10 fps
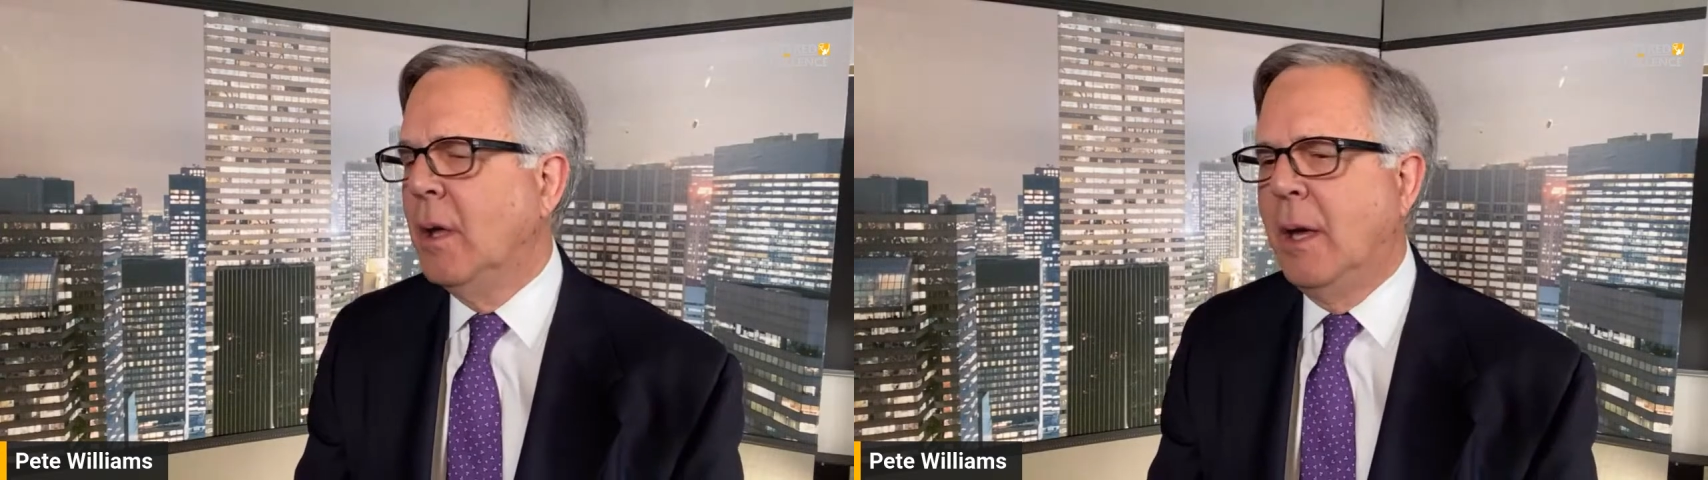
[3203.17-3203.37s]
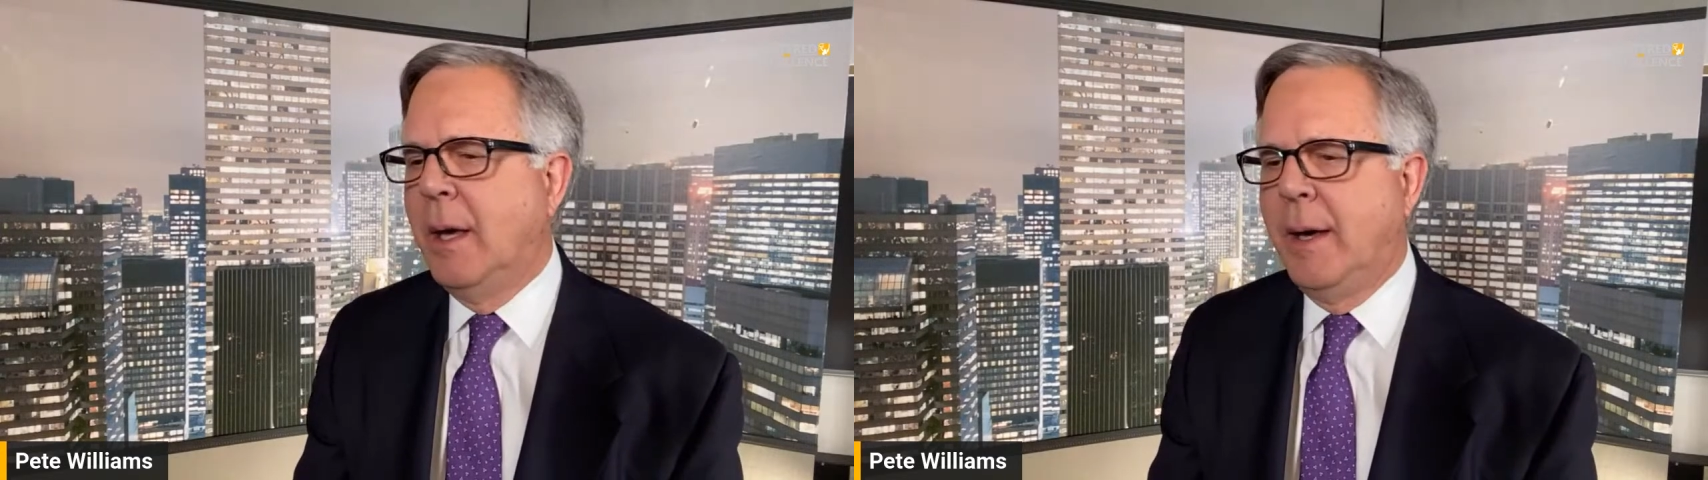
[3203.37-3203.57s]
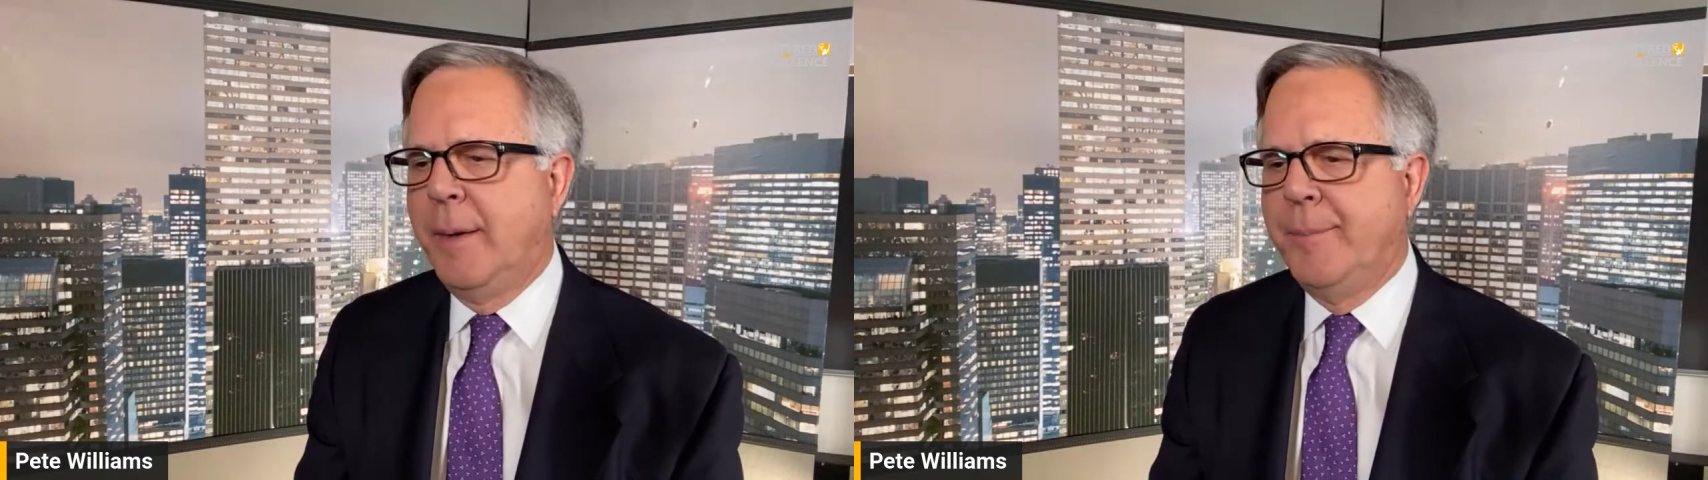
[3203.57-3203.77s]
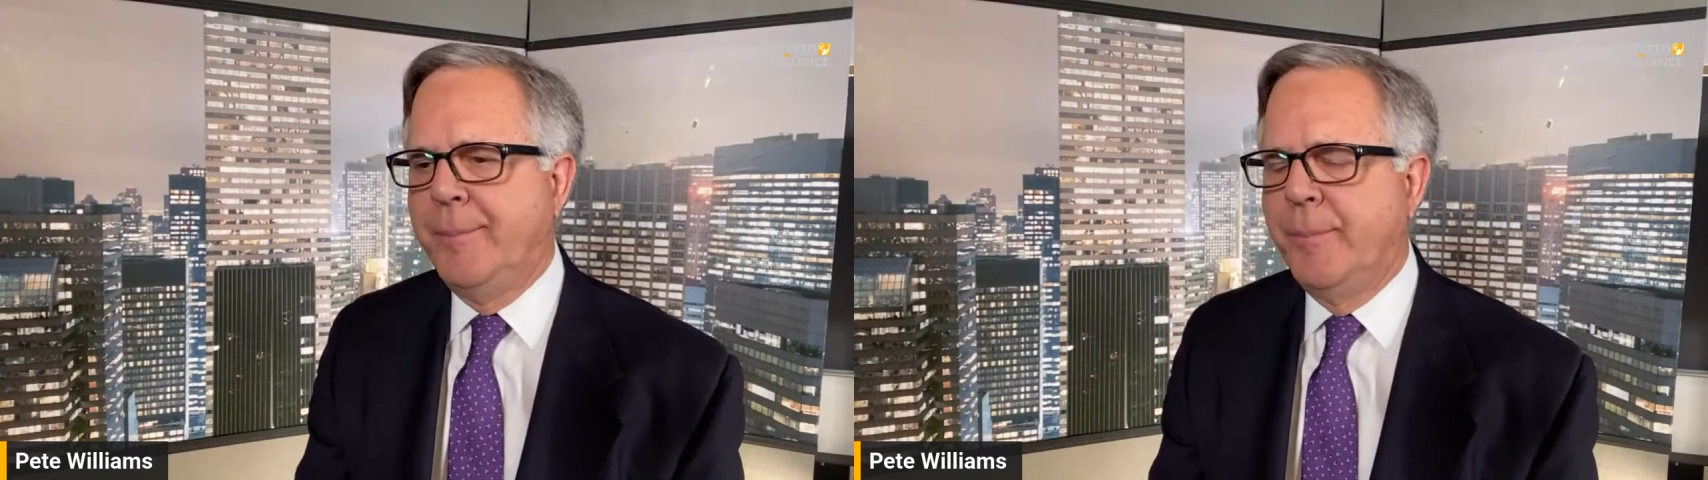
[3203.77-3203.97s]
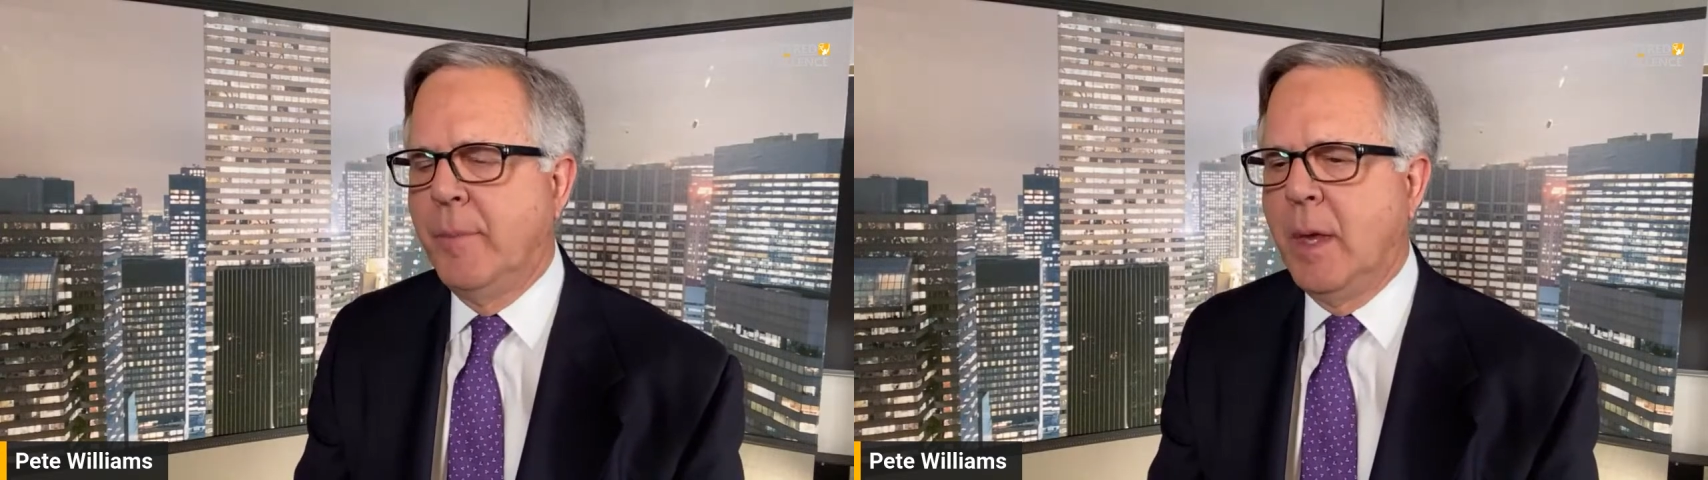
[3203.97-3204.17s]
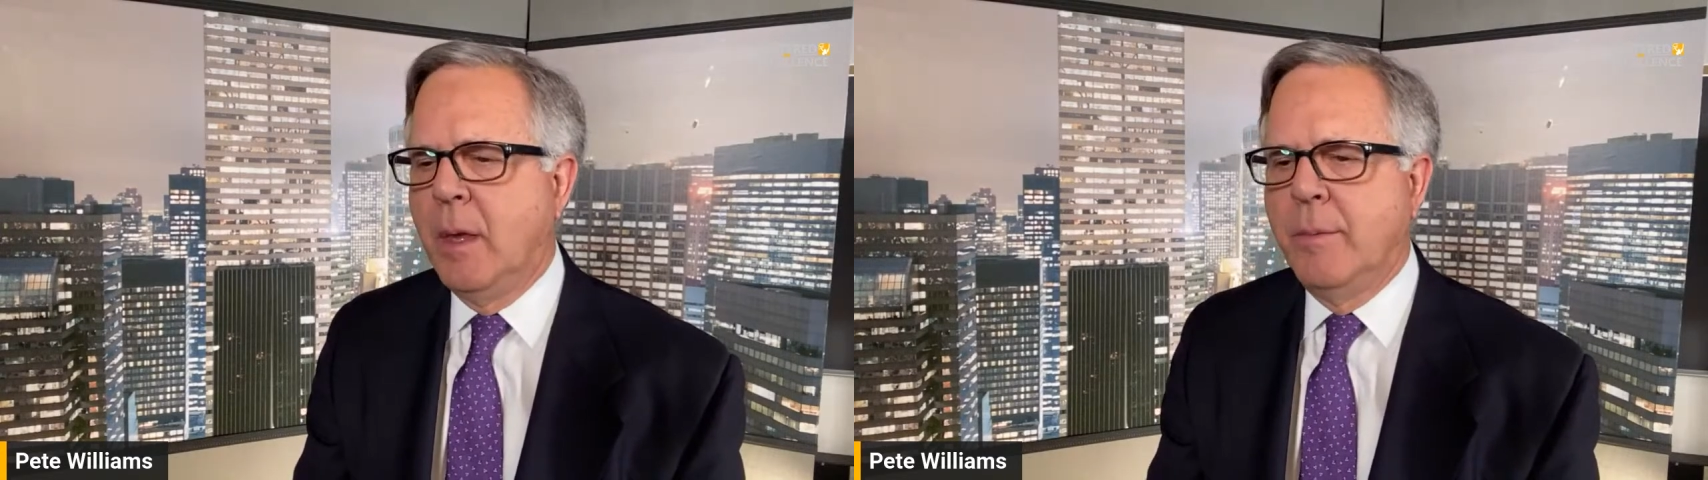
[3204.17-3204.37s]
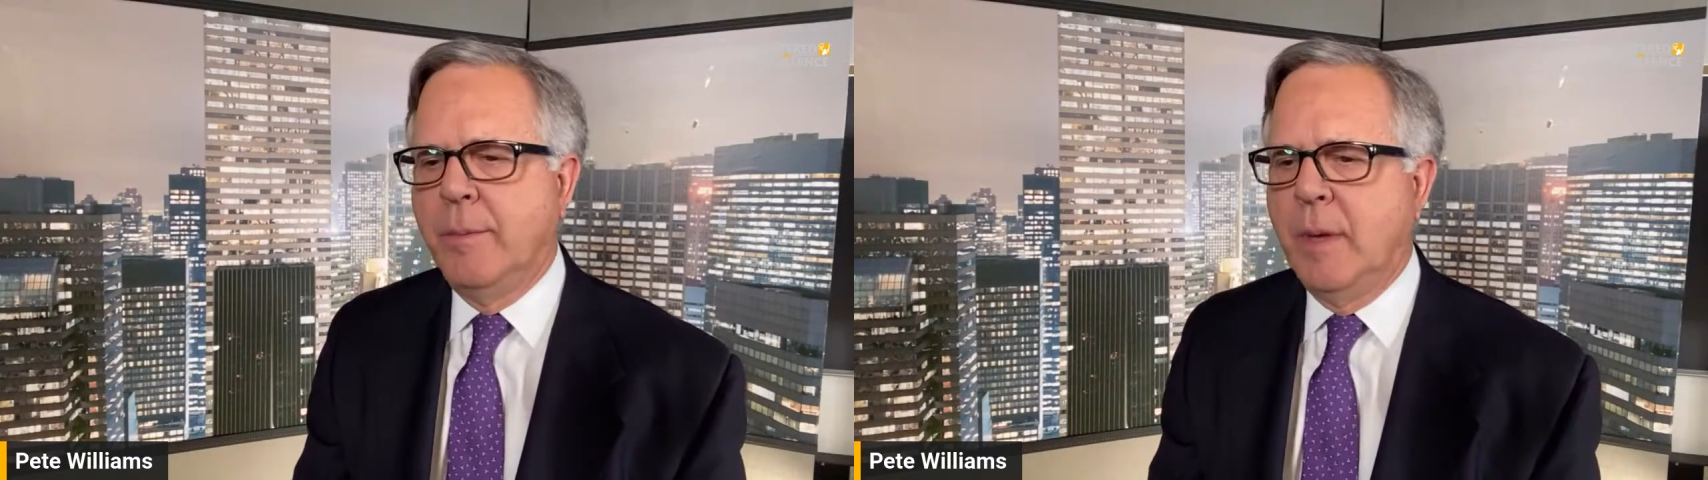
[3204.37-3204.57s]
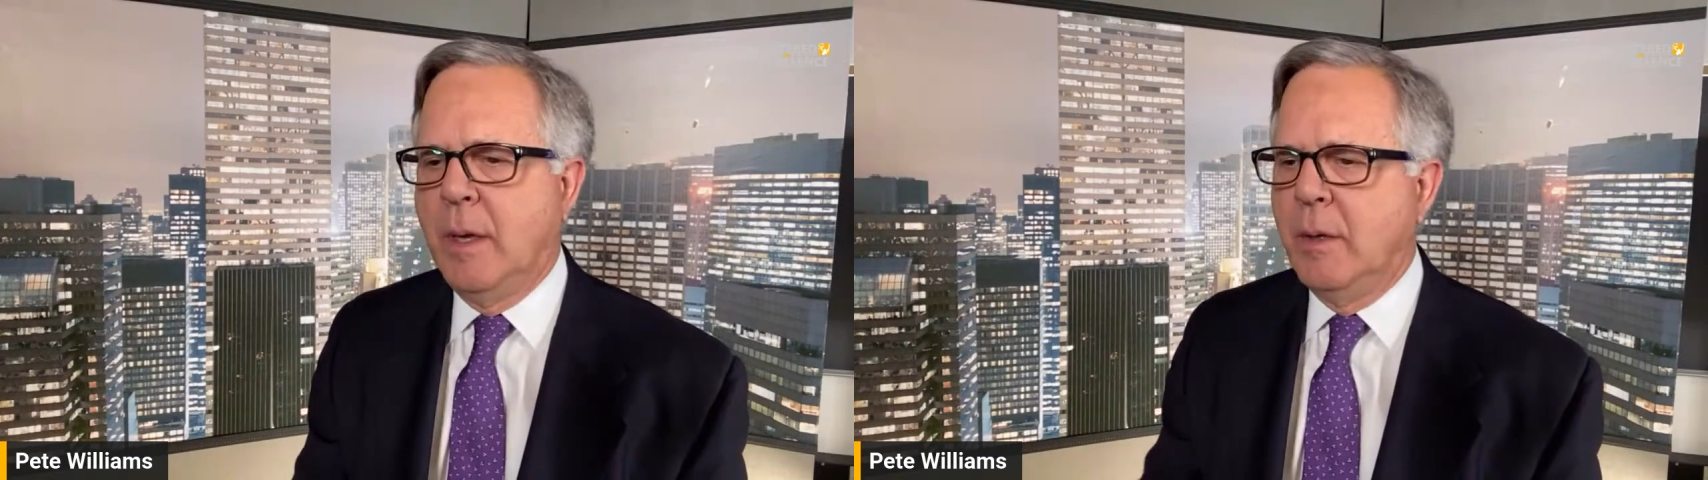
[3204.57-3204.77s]

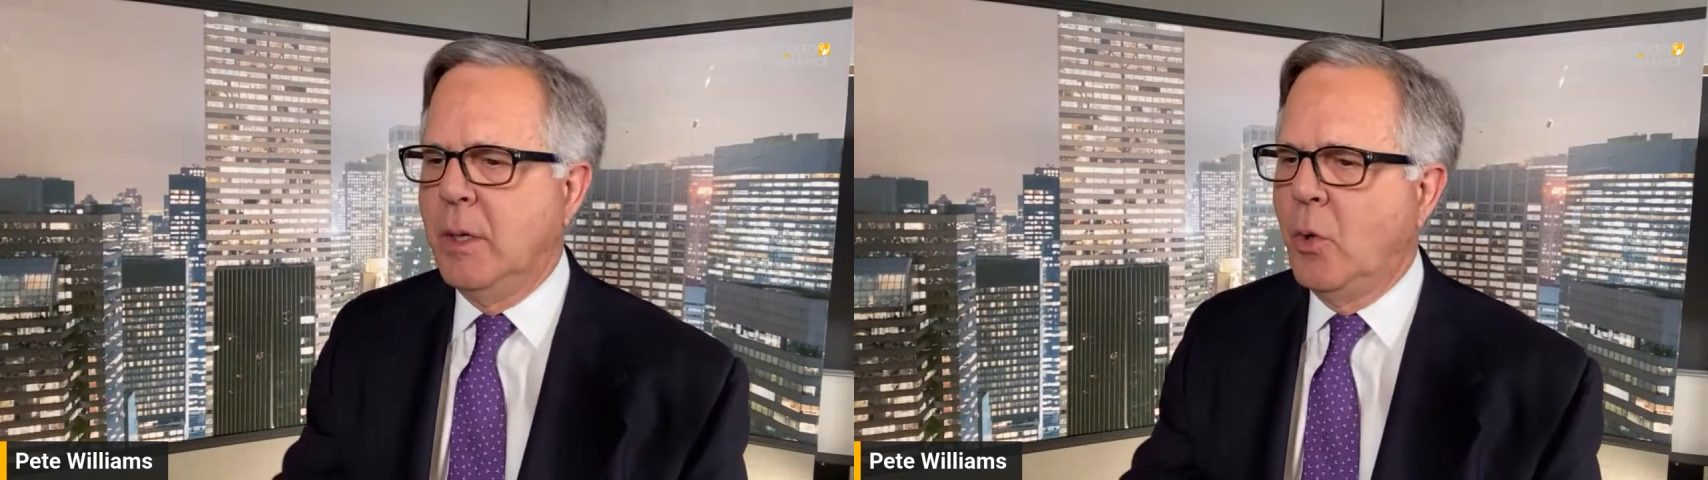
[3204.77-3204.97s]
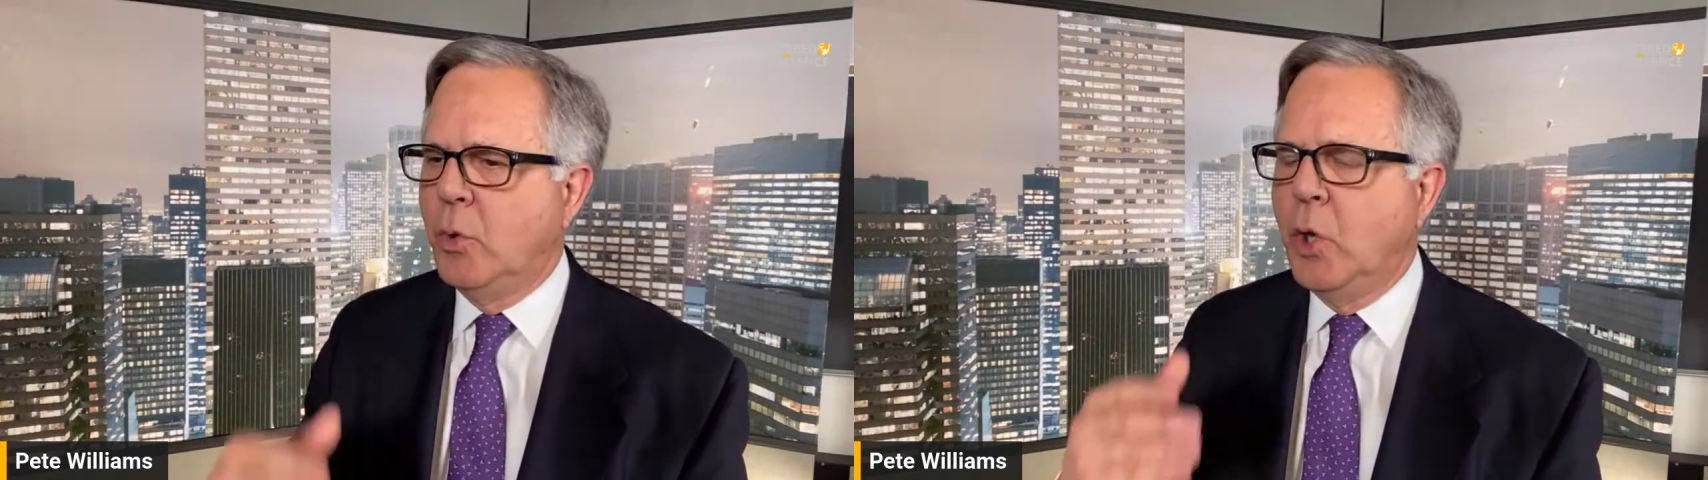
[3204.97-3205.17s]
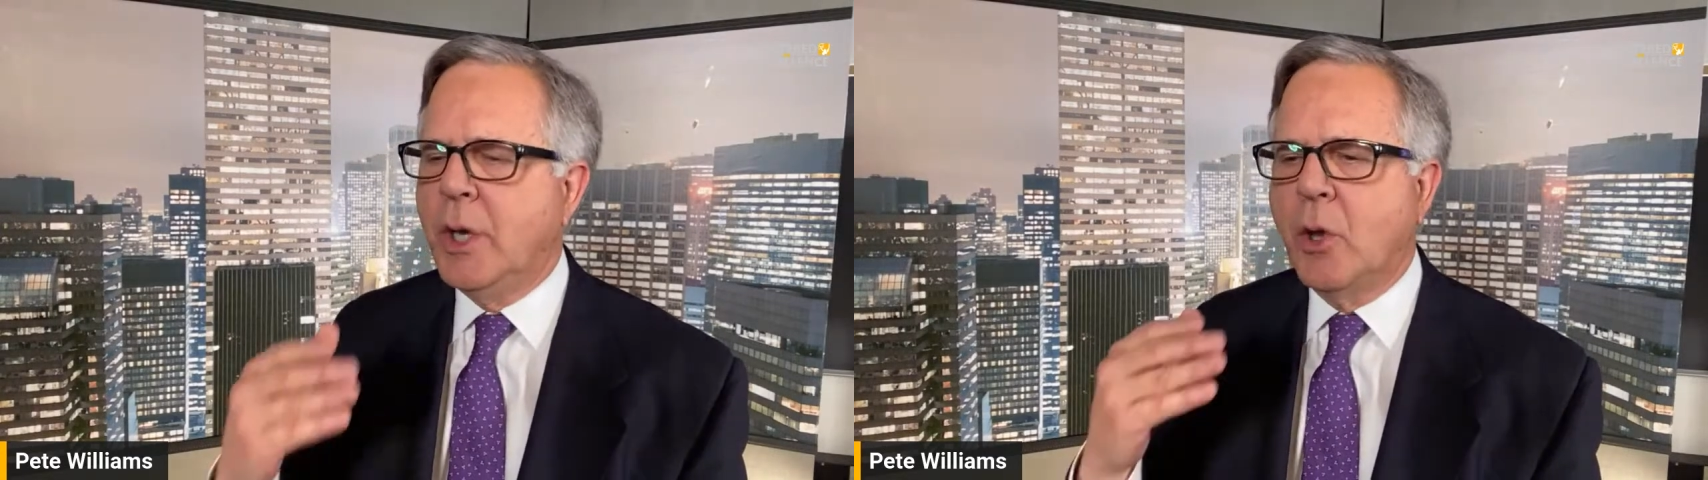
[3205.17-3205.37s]
Look